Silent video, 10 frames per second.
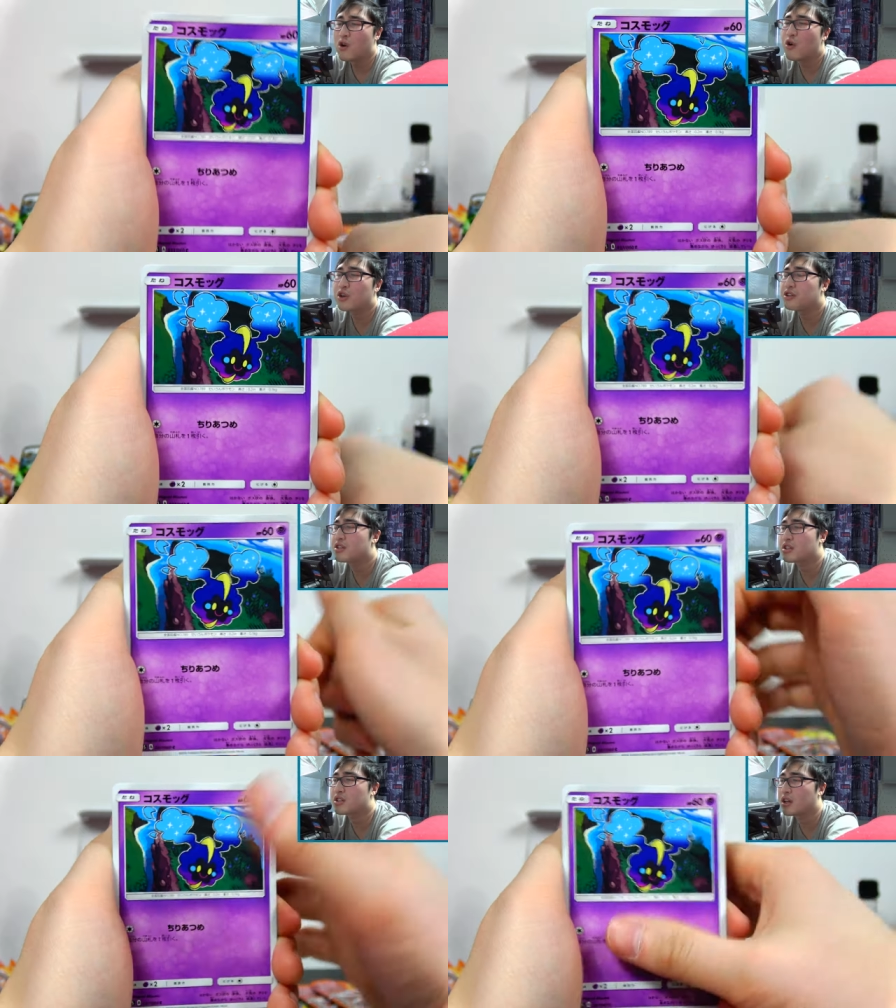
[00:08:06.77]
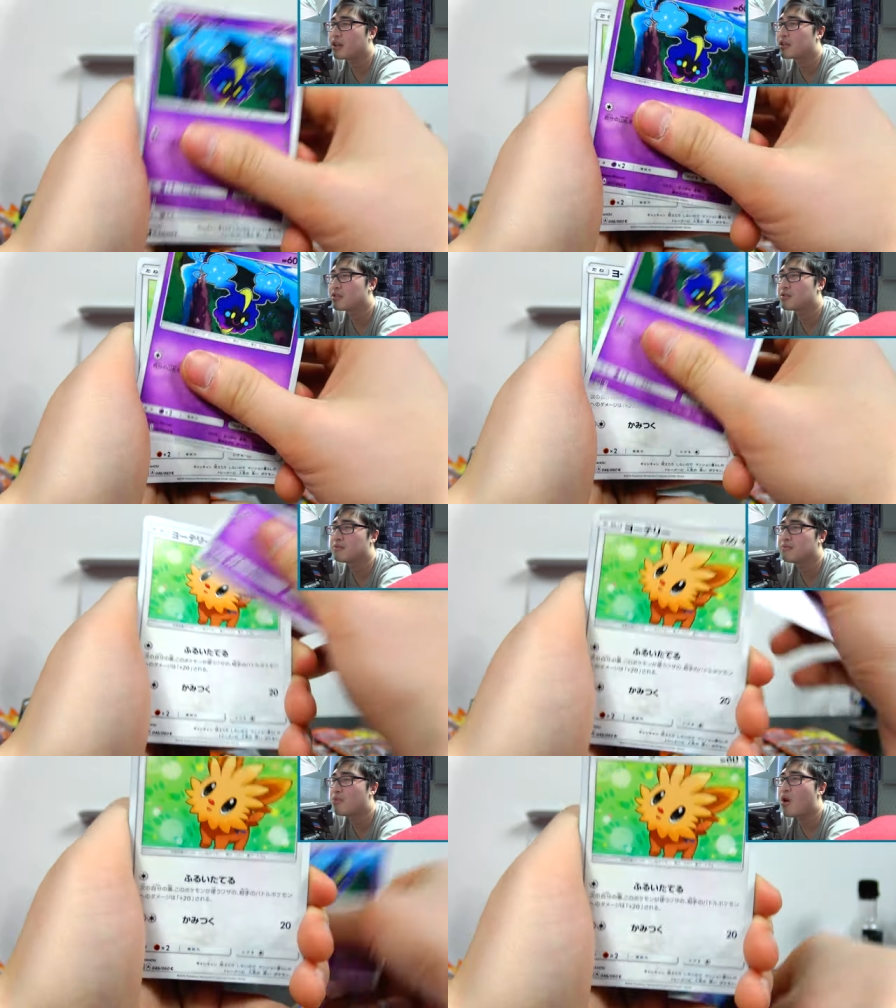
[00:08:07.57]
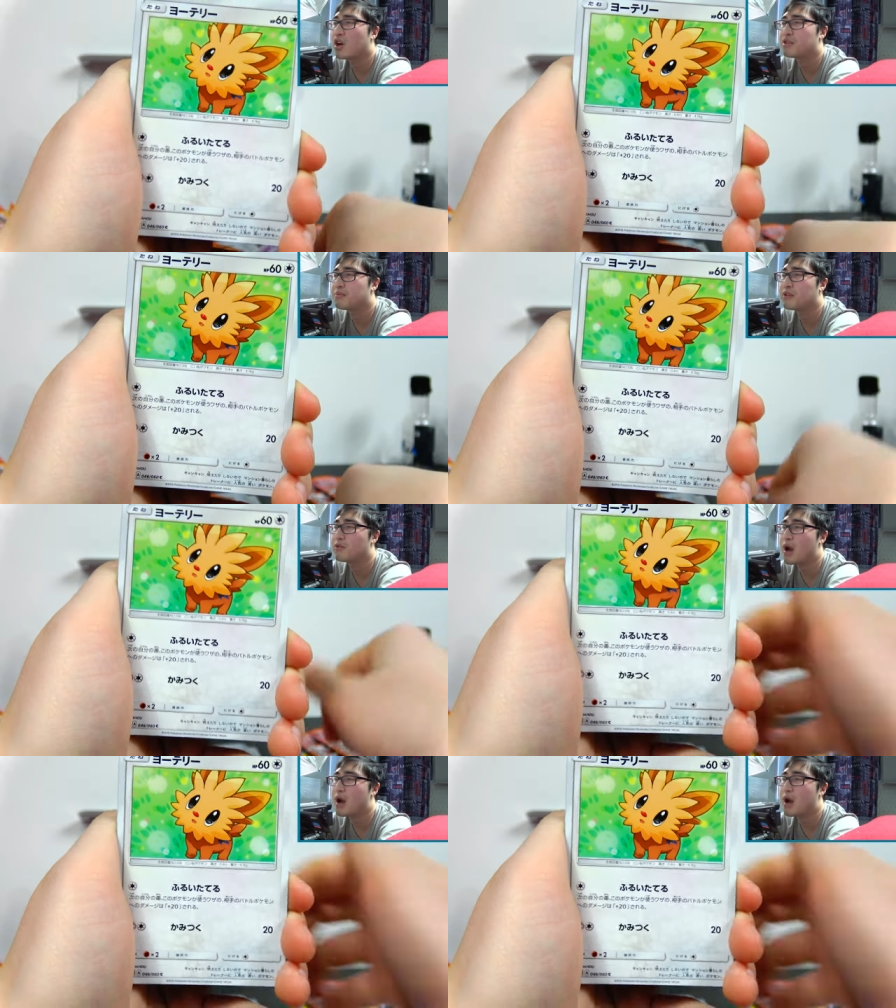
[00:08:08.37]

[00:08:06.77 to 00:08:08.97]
Or you just like to watch me